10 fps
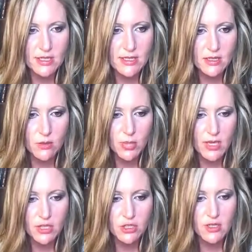see the
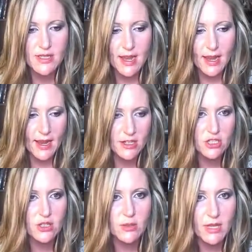picture is
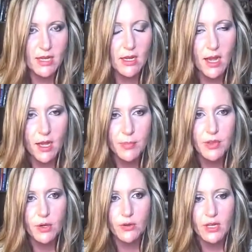actually being
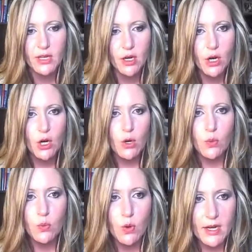uploaded
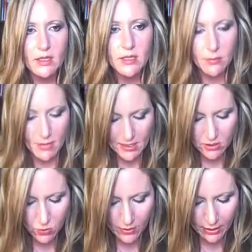right to my
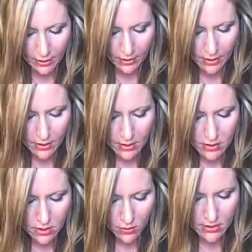Twitter.
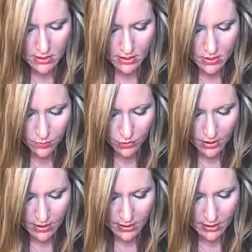So it's
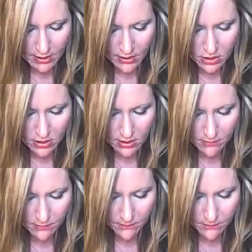pretty neat. Actually,